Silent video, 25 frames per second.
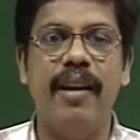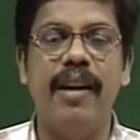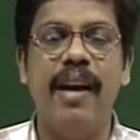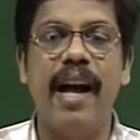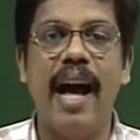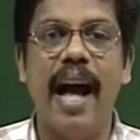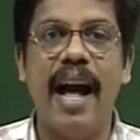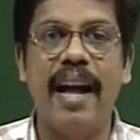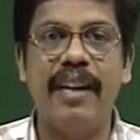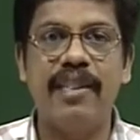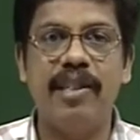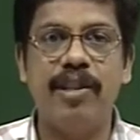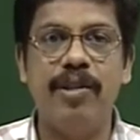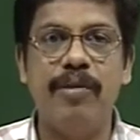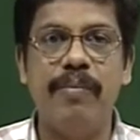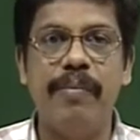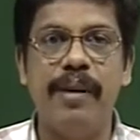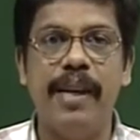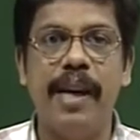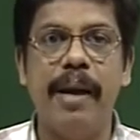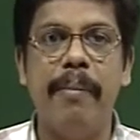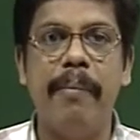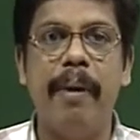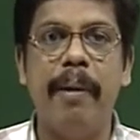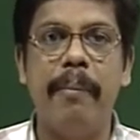has to
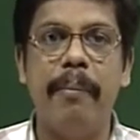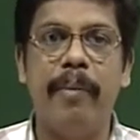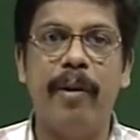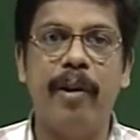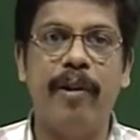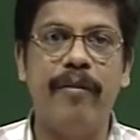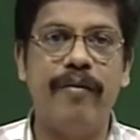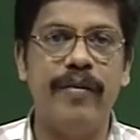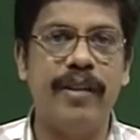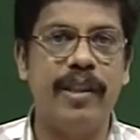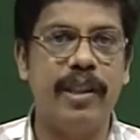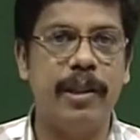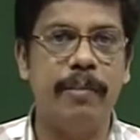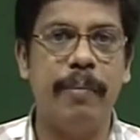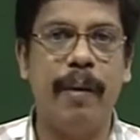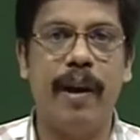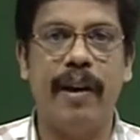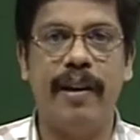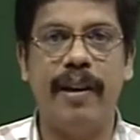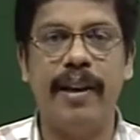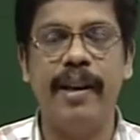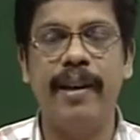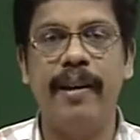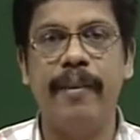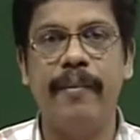be a member of this
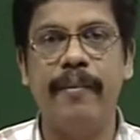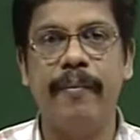party.